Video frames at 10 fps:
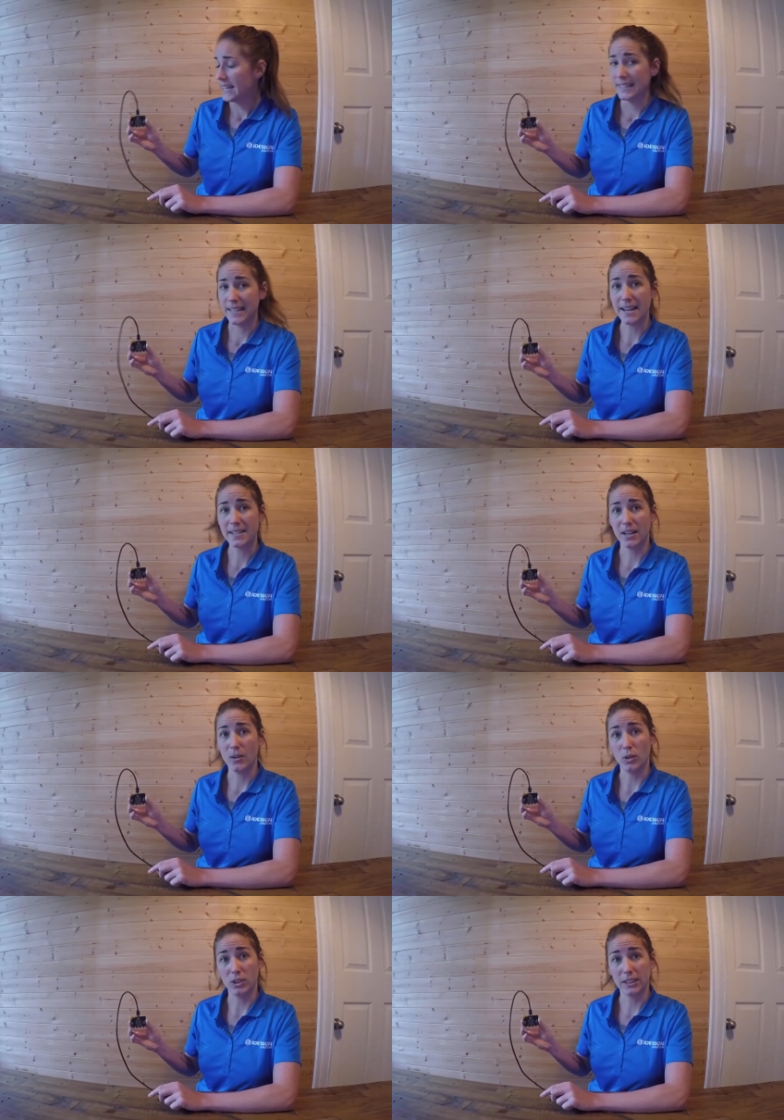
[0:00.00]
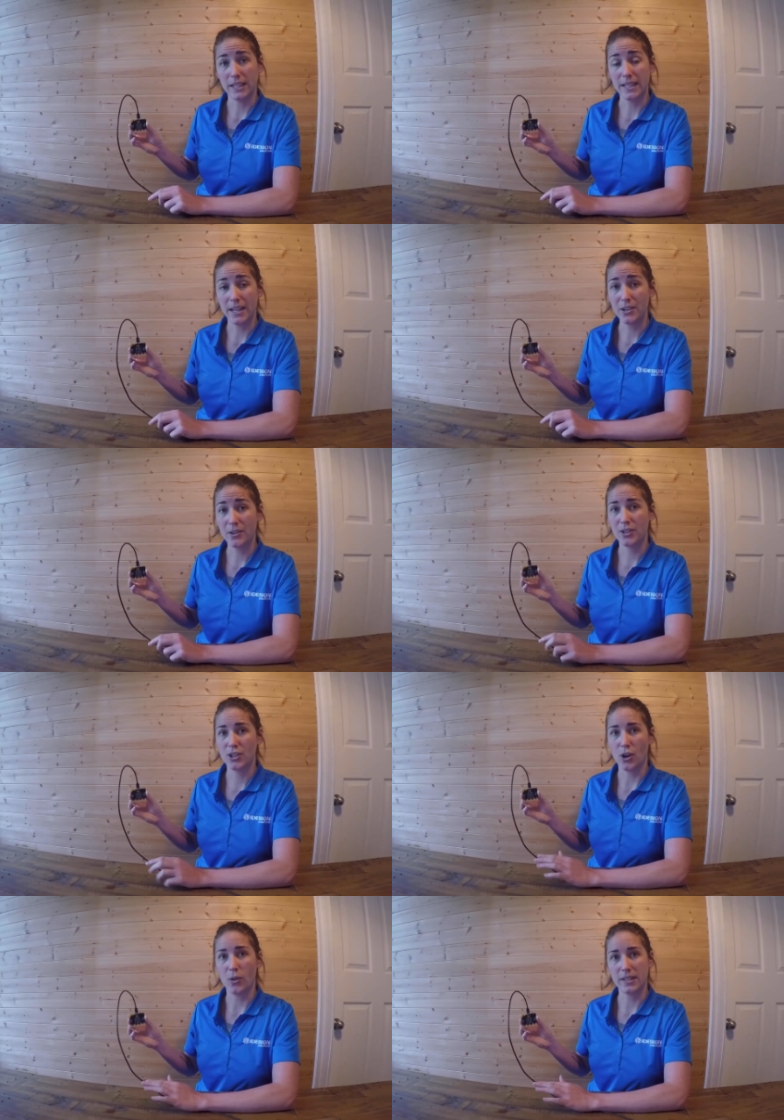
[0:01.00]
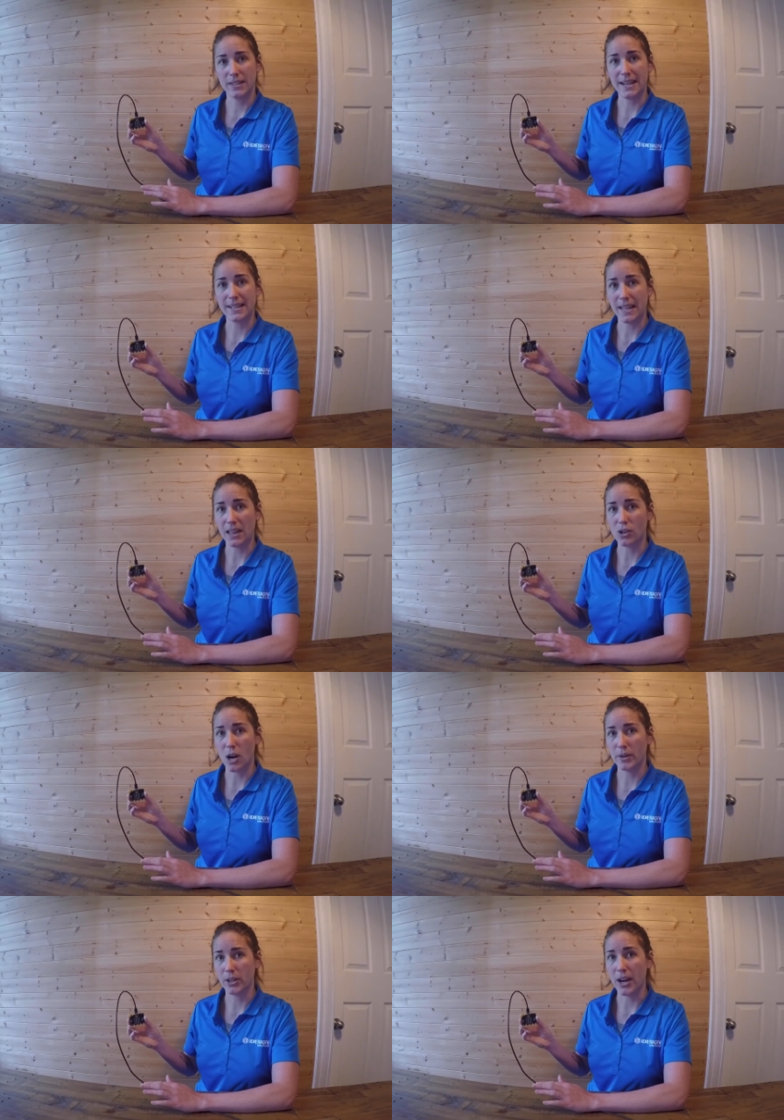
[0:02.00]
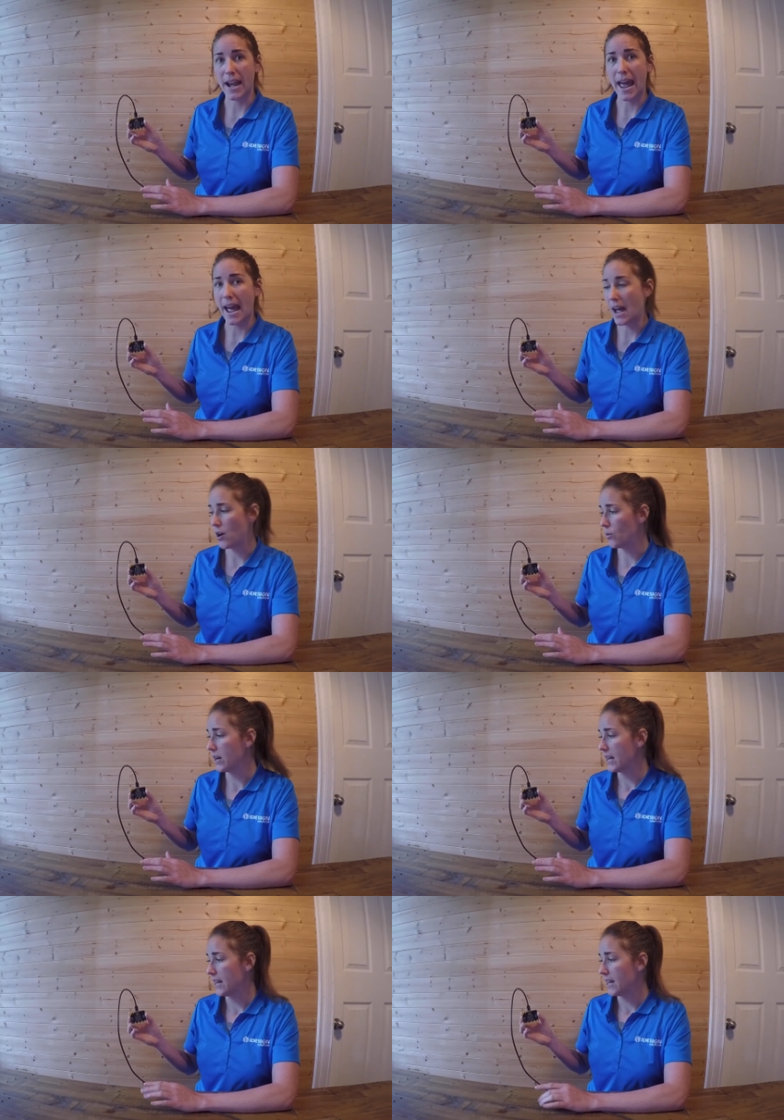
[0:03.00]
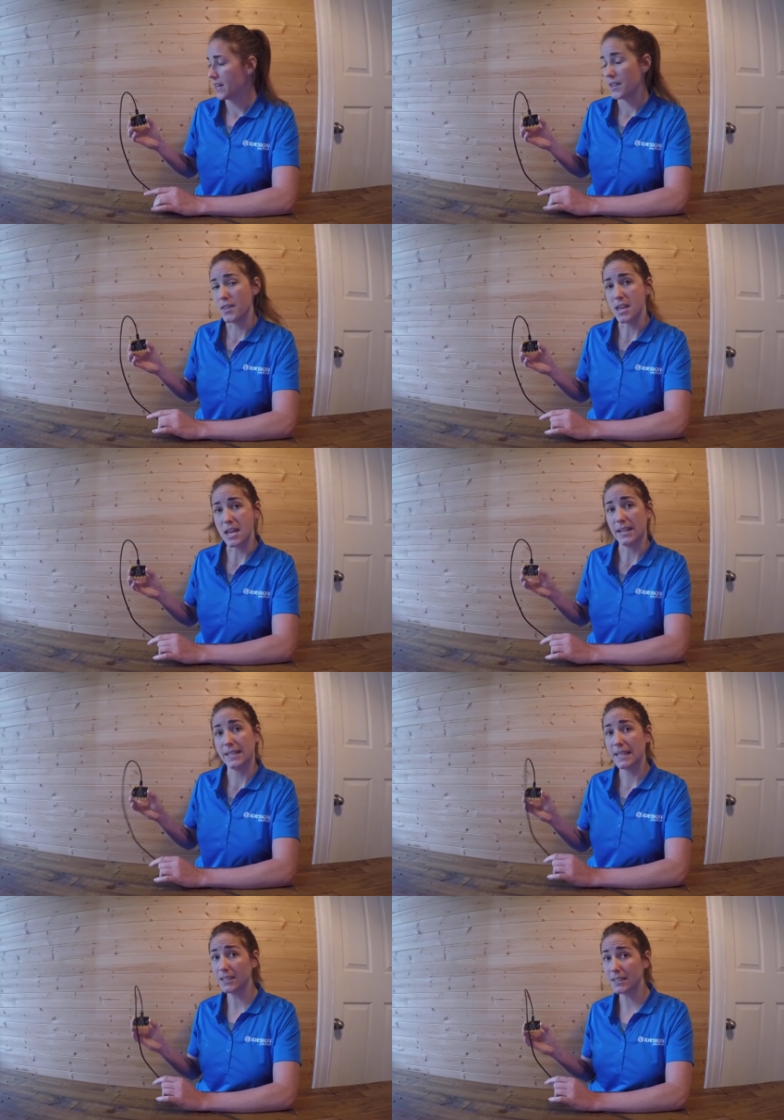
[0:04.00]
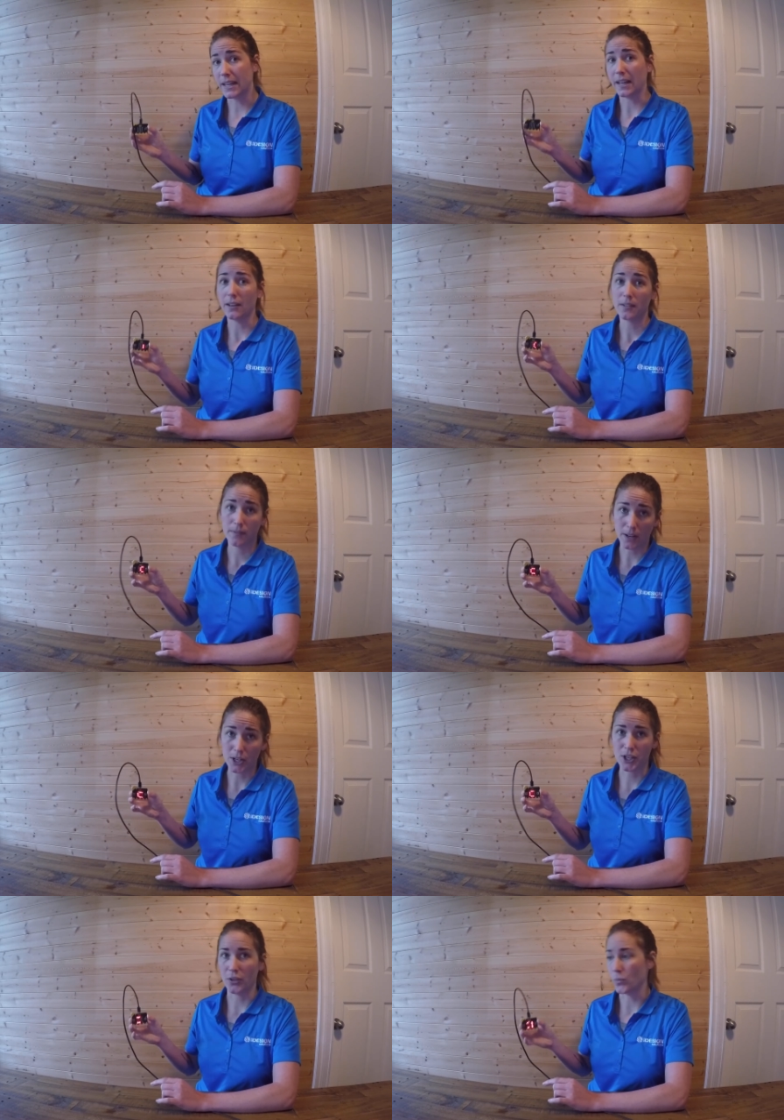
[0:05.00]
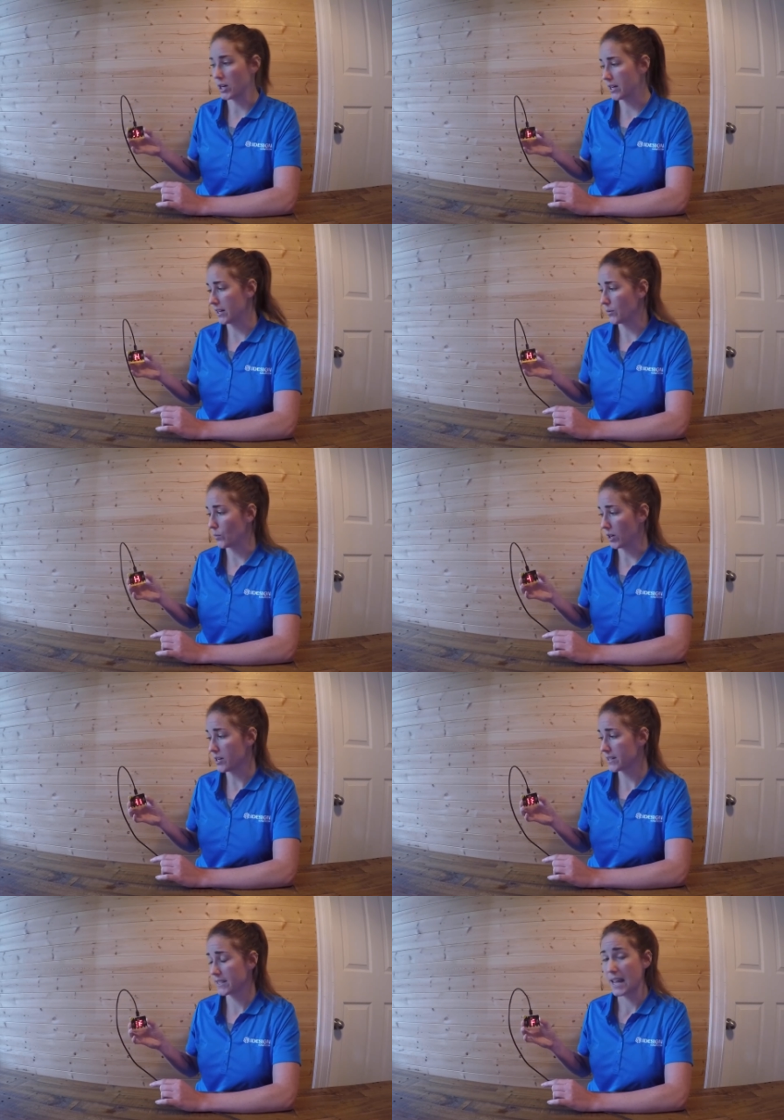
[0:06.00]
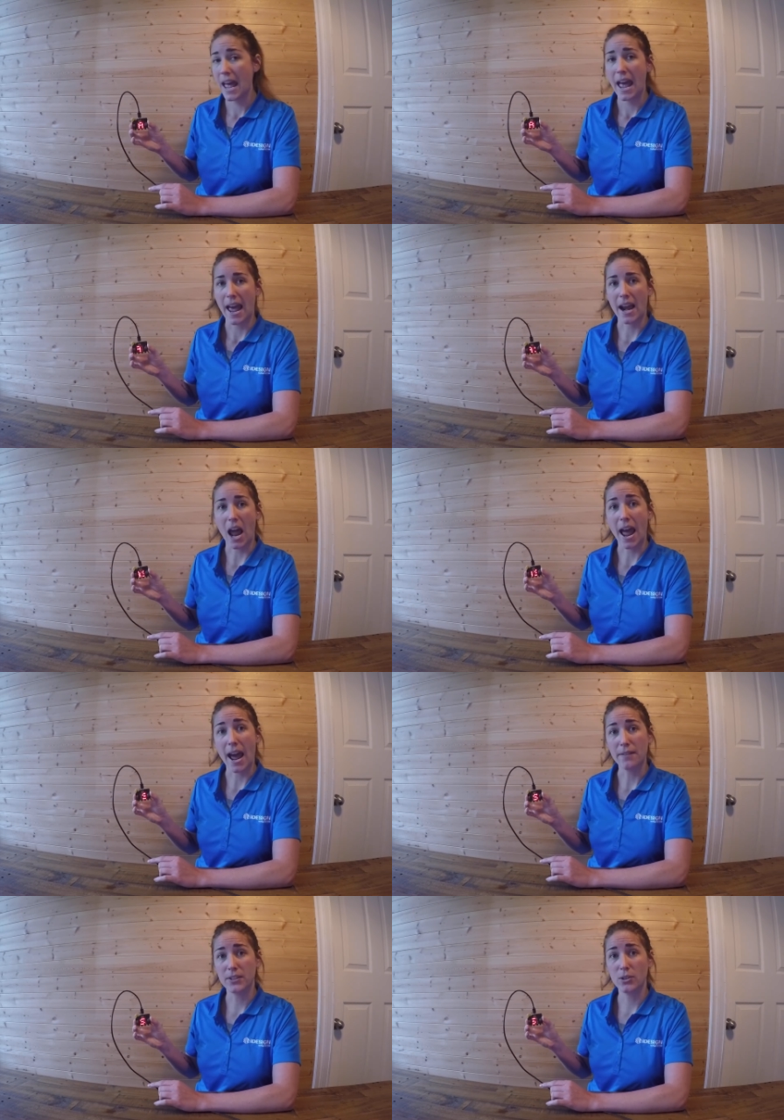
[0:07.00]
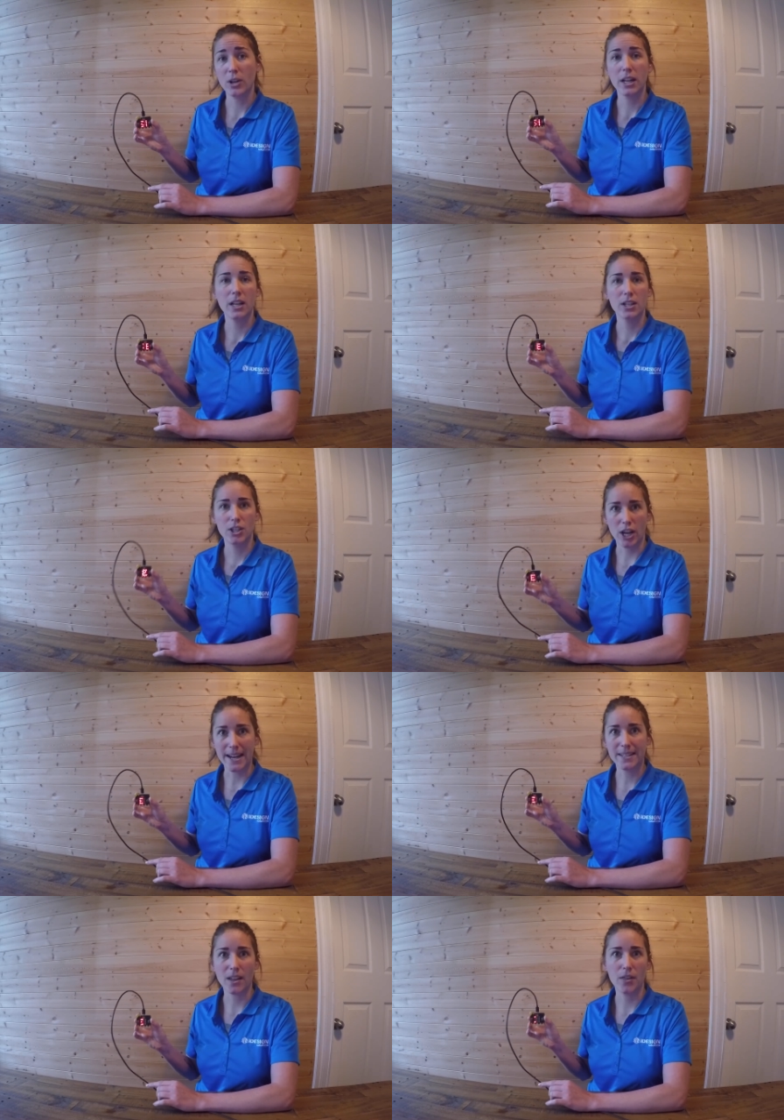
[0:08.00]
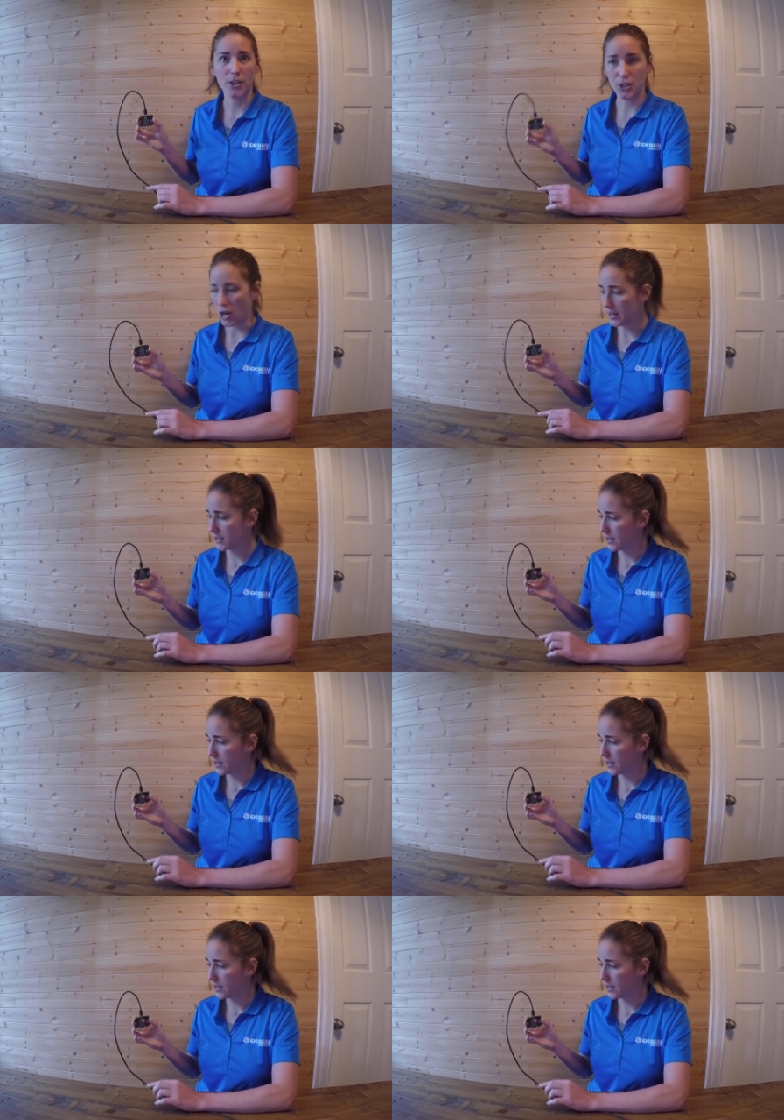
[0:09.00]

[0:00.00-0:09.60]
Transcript: Next, it will continue to show us the accelerometer and how the tilting function works, and I have to chase the dot.